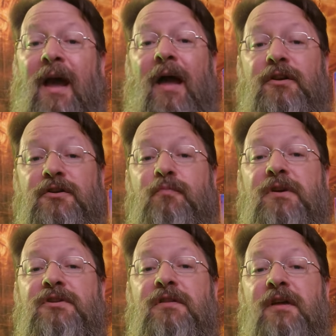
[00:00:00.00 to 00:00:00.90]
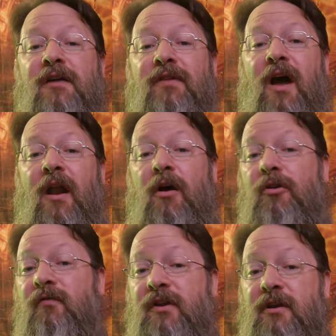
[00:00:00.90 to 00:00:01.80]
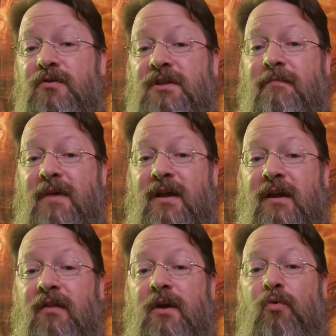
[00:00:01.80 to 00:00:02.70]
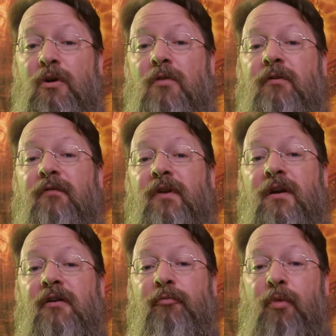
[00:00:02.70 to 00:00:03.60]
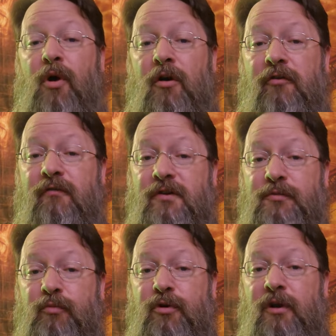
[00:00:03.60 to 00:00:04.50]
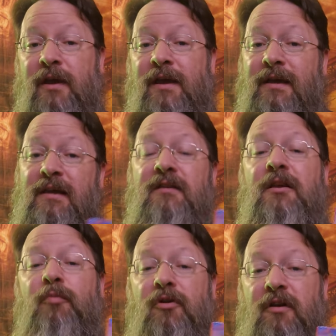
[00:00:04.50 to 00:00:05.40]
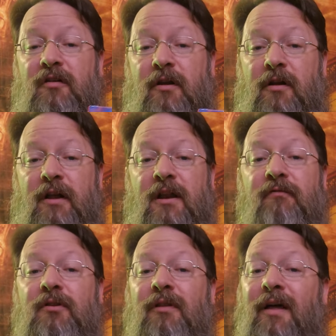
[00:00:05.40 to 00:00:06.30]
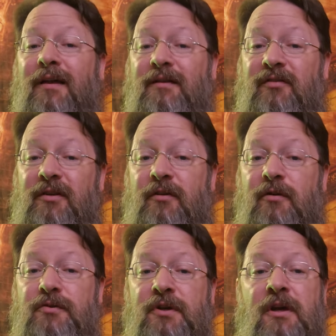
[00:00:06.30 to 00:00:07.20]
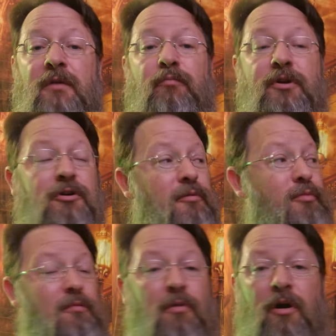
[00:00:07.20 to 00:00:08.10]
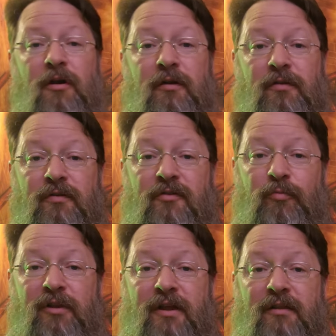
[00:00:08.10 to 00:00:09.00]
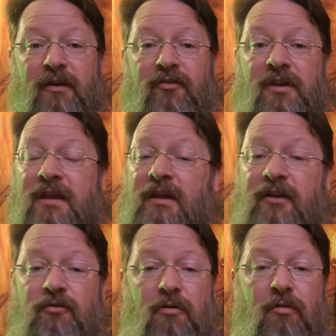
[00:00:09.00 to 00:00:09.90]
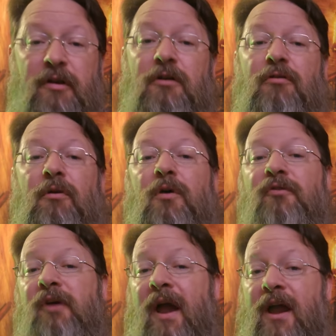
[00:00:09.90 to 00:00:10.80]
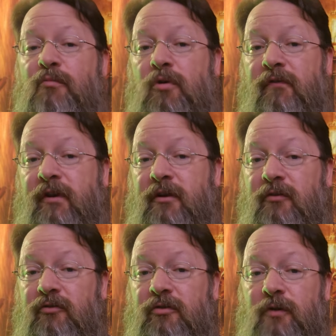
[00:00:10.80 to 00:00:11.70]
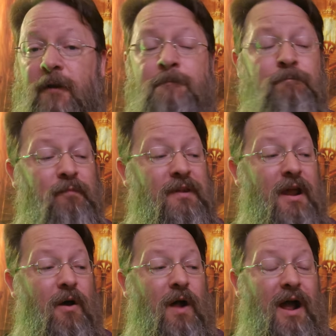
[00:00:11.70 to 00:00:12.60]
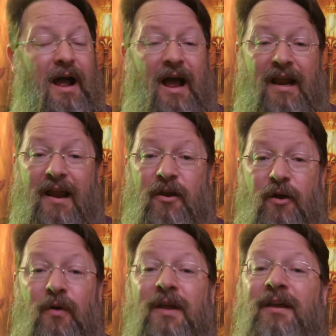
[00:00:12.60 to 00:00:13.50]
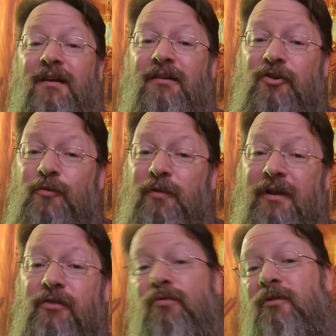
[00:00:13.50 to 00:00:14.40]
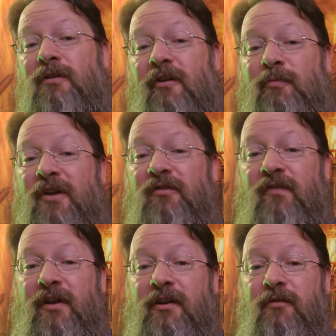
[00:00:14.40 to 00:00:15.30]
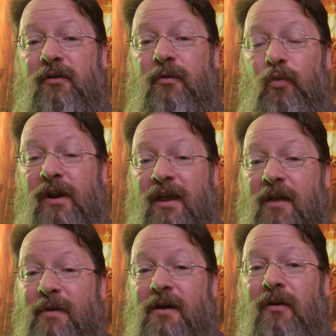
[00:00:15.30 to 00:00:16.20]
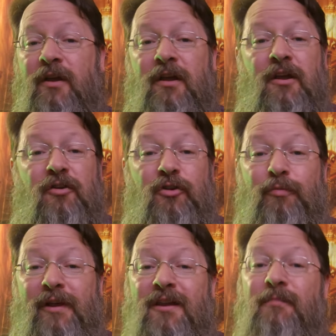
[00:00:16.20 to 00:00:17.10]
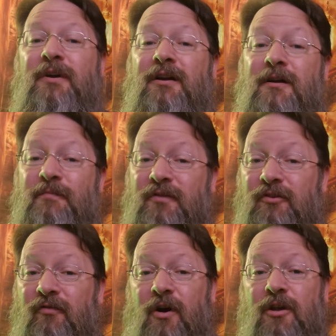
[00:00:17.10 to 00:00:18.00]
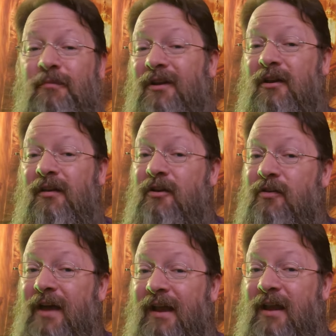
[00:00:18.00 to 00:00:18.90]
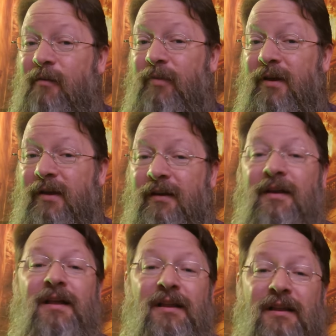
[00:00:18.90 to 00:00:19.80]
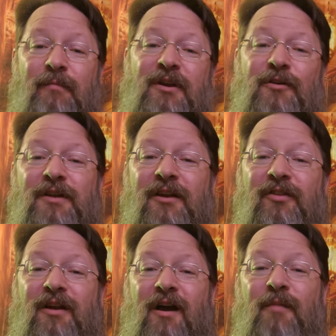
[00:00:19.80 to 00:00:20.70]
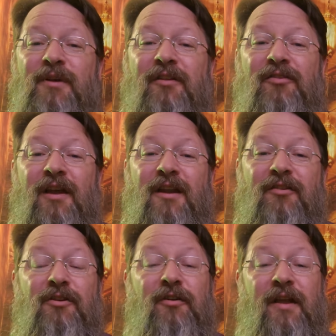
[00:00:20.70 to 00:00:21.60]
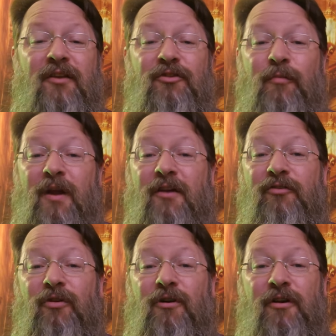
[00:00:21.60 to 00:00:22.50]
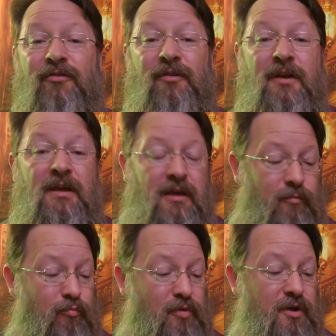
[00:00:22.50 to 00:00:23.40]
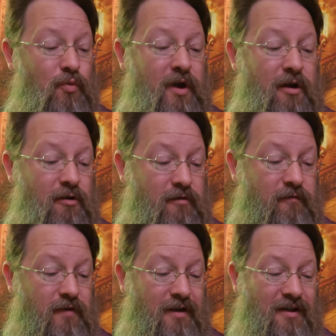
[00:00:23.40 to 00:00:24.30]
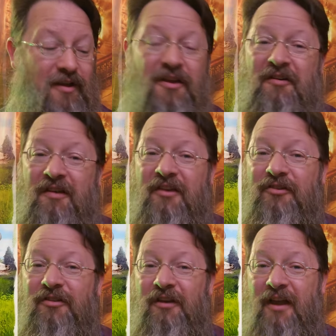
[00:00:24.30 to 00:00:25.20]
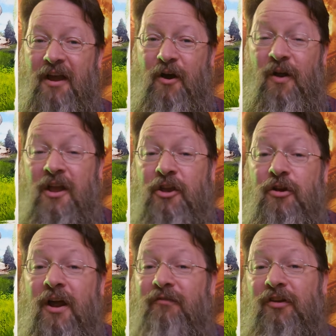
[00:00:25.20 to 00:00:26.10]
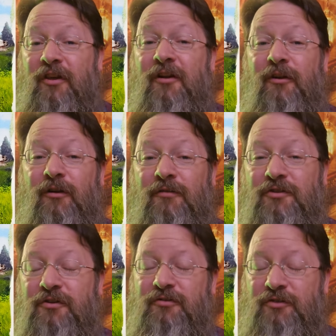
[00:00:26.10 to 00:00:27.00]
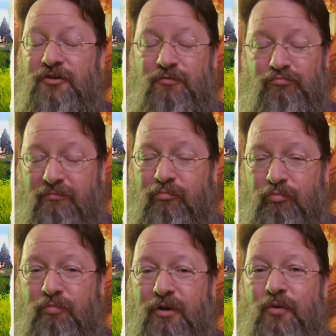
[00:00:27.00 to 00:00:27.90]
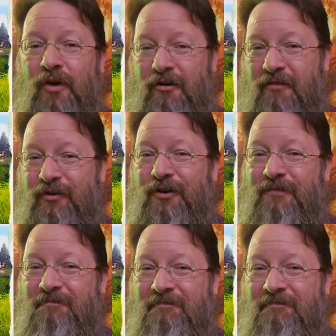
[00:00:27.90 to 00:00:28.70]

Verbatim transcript: I just mentioned that I've got other videos in the making that will go over various parts of this book in deeper detail. And if you'd like to see those, be sure to bookmark this playlist. It's only going to grow as I add more videos to it. Now, I got to know. Did you play through The Lost Mines of Phandelver when it came out? Do you plan to pick up this volume to continue that campaign? Let me know down in the comments, and until next our paths cross, be aware of uh, Daisy the cow. You don't have to kill her, just, just be aware of her.